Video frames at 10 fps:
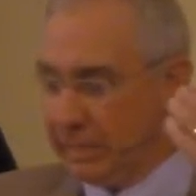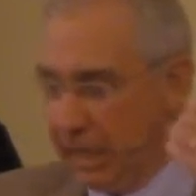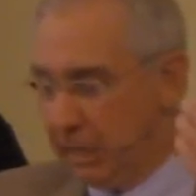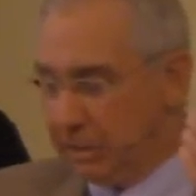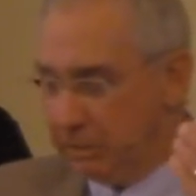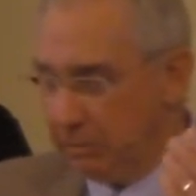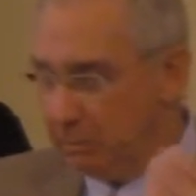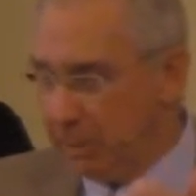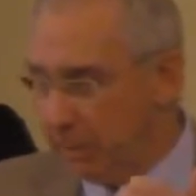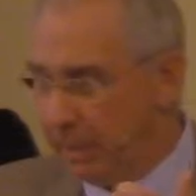conscience
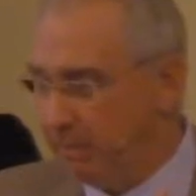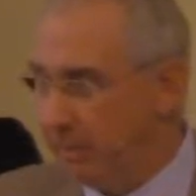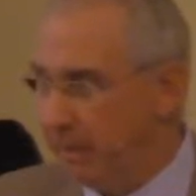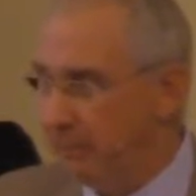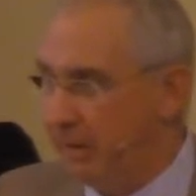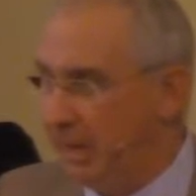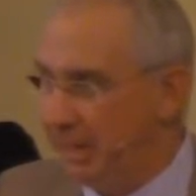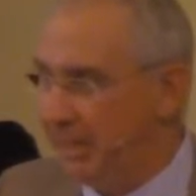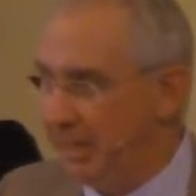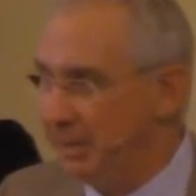would bug him, but he
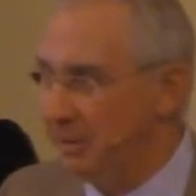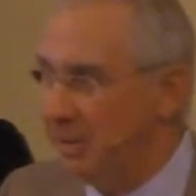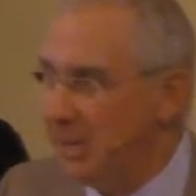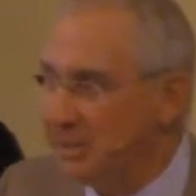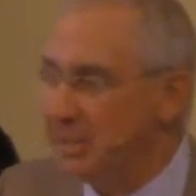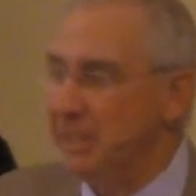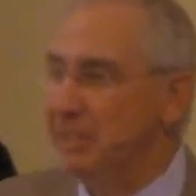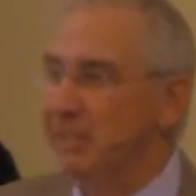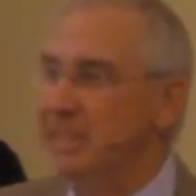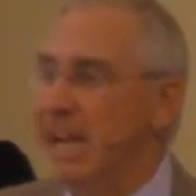finally, you know,
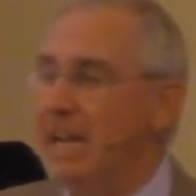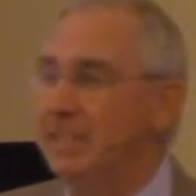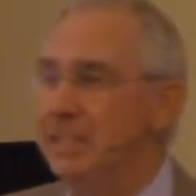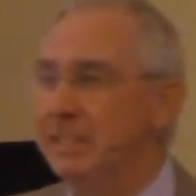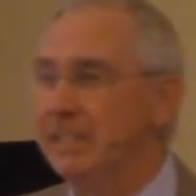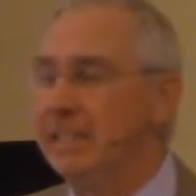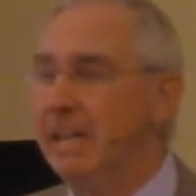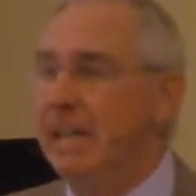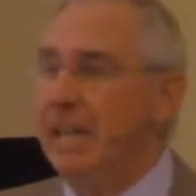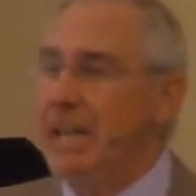seared his conscience, and
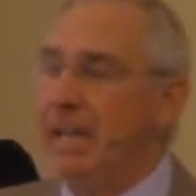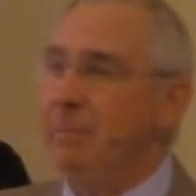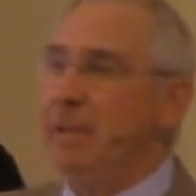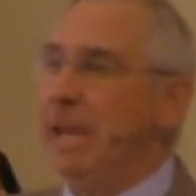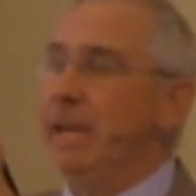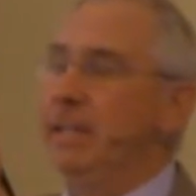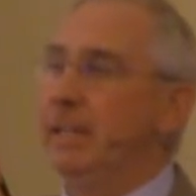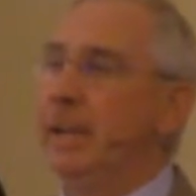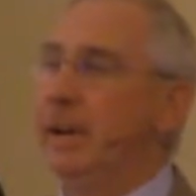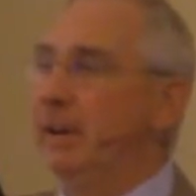he began to
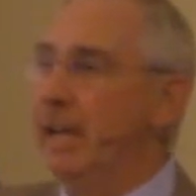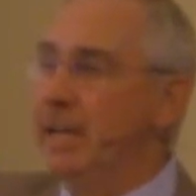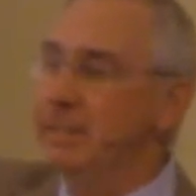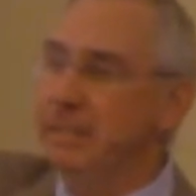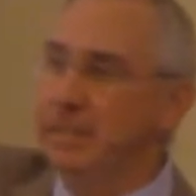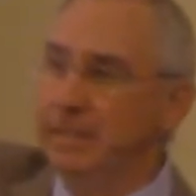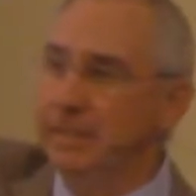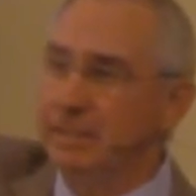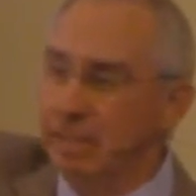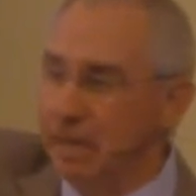care less, and the
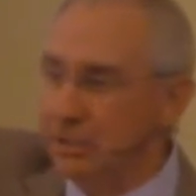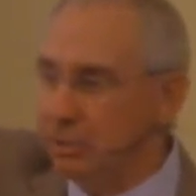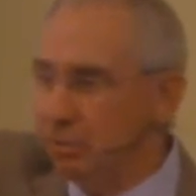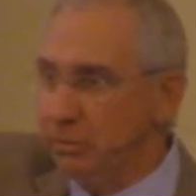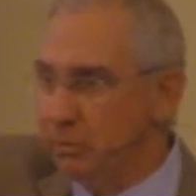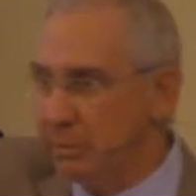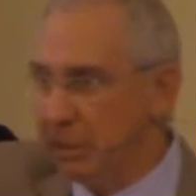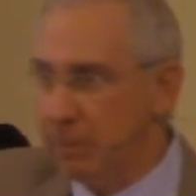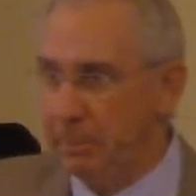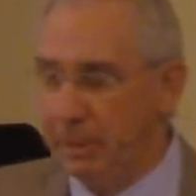star student who was
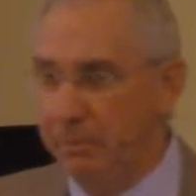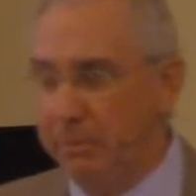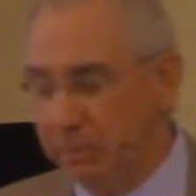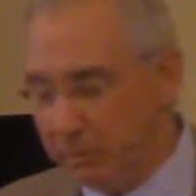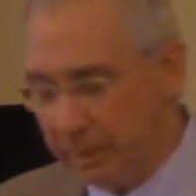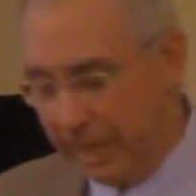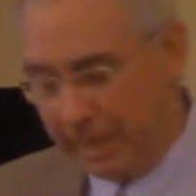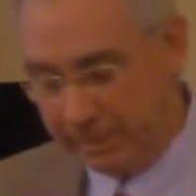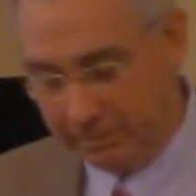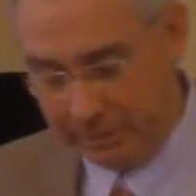helping him through
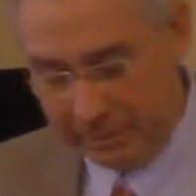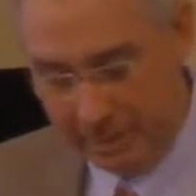class was